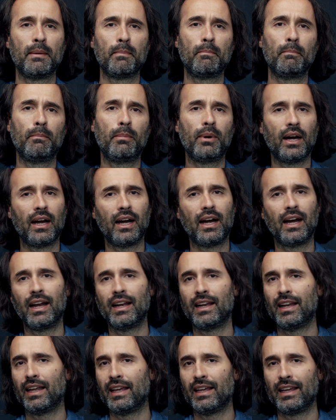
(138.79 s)

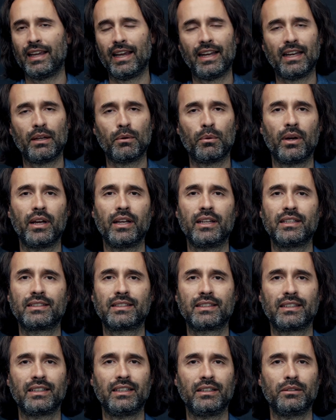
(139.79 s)
but
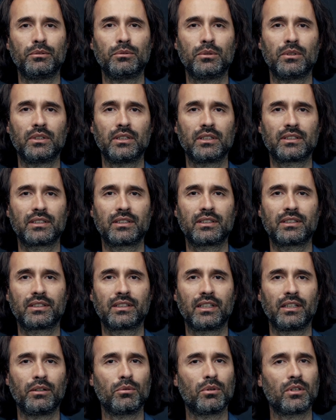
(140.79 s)
anyways it was
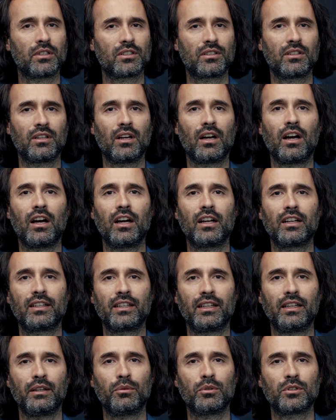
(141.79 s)
it was not
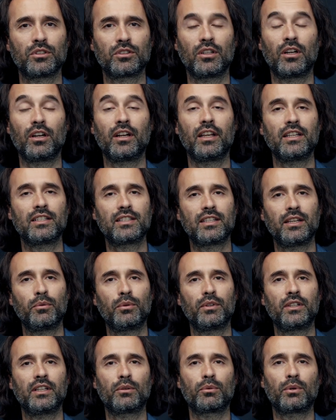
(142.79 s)
it was not easy
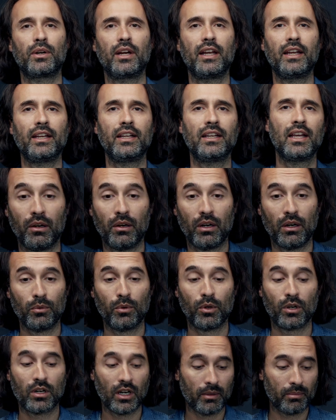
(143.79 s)
with the rain i
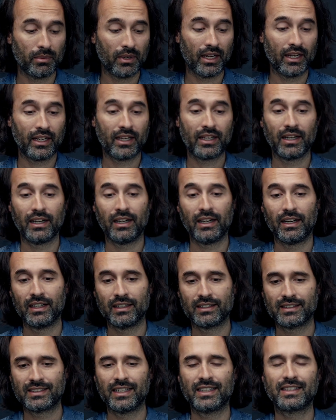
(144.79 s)
woke up like at
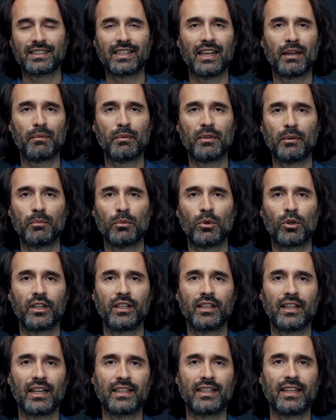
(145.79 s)
uh, 6 a.m in the
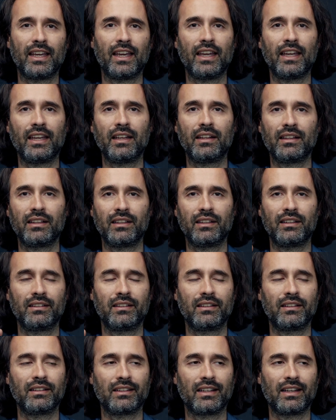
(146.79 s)
morning that day
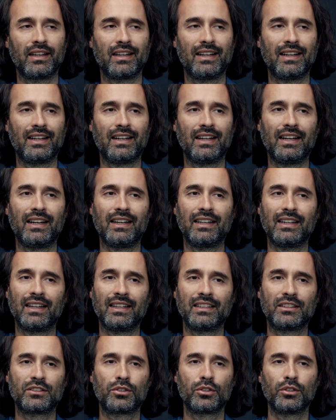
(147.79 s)
and
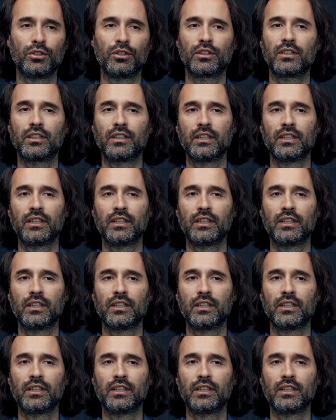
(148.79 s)
i took